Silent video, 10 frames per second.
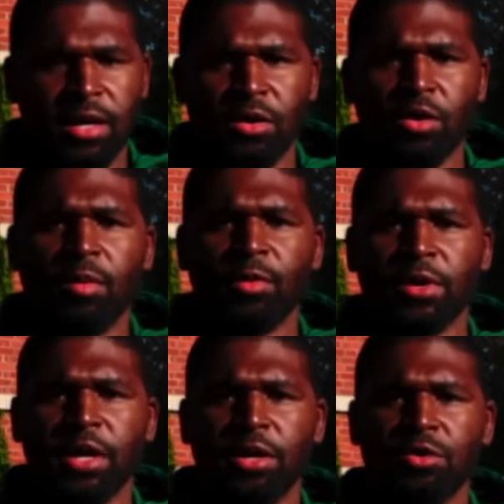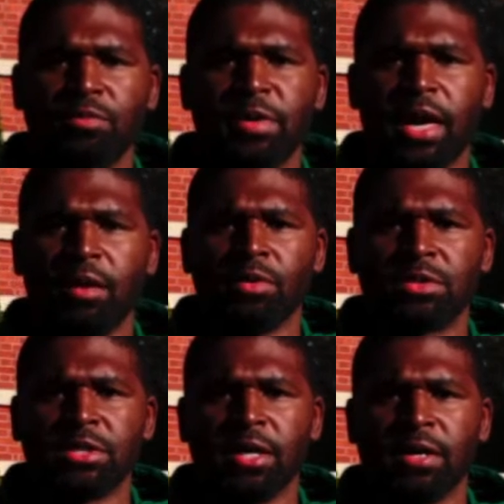In a normal year, you'd be
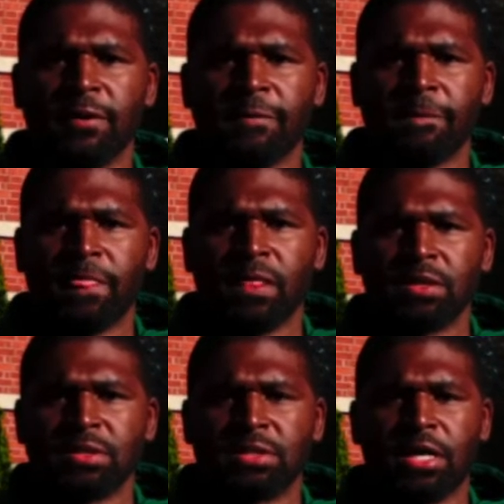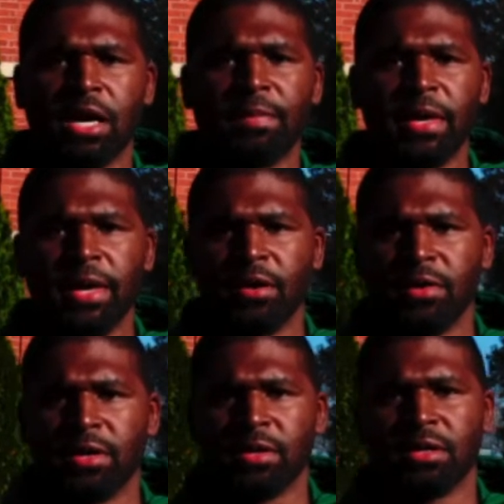able to come
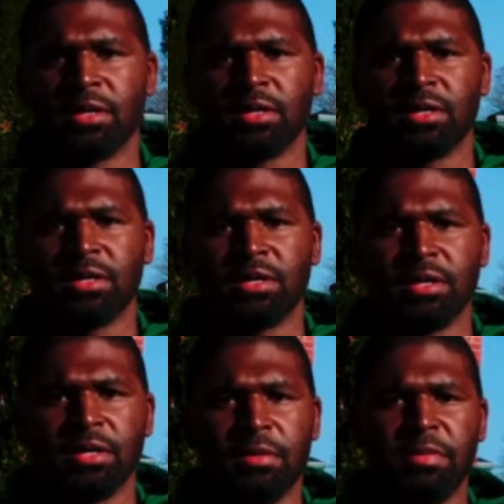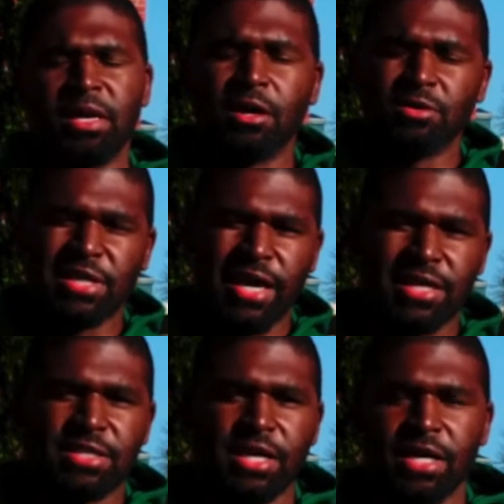here and meet Coach
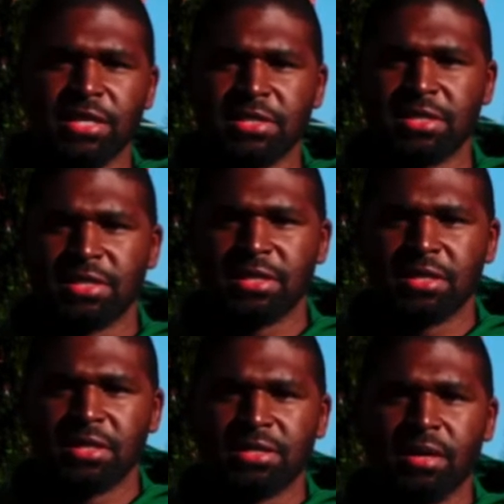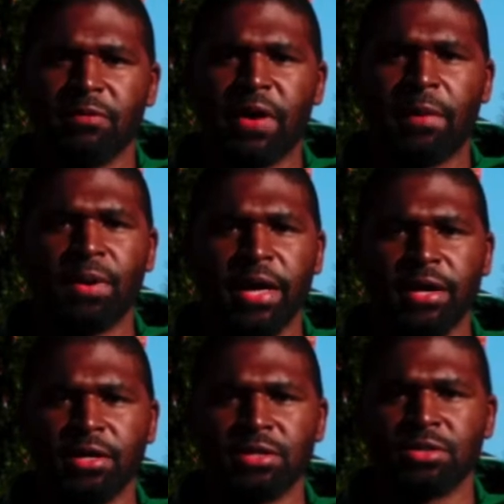Sanchez, some of our
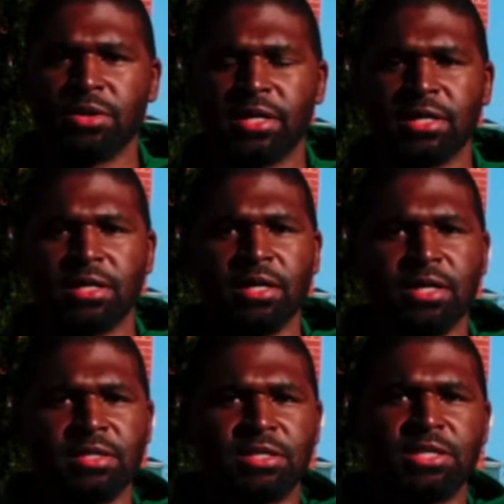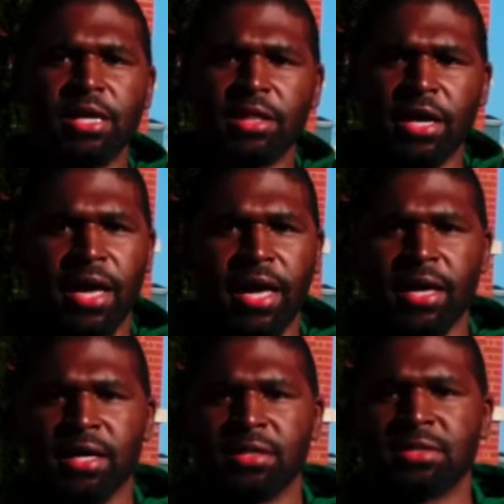players. You get to shake their
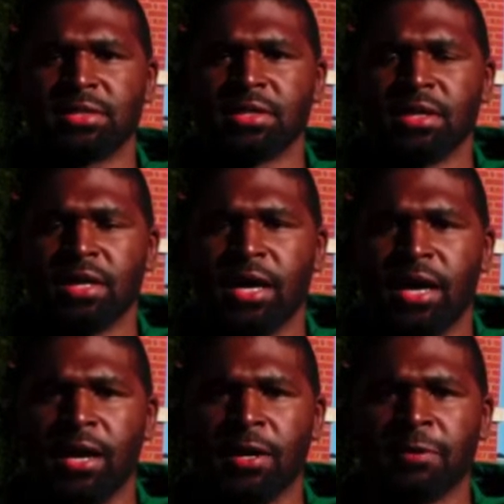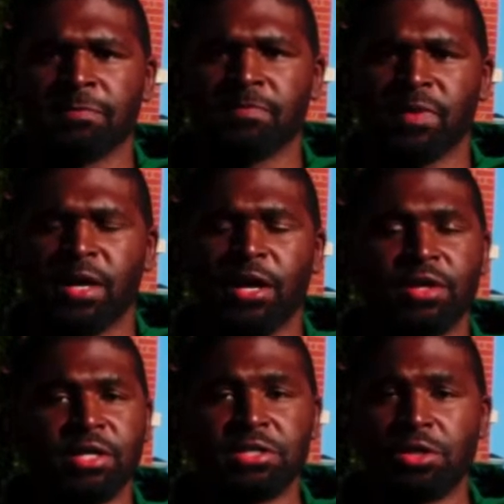hands,
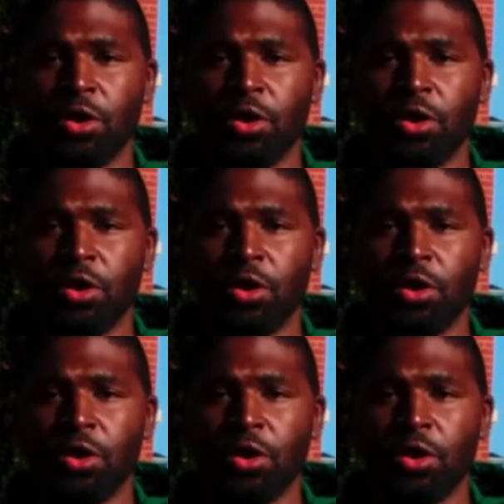hear their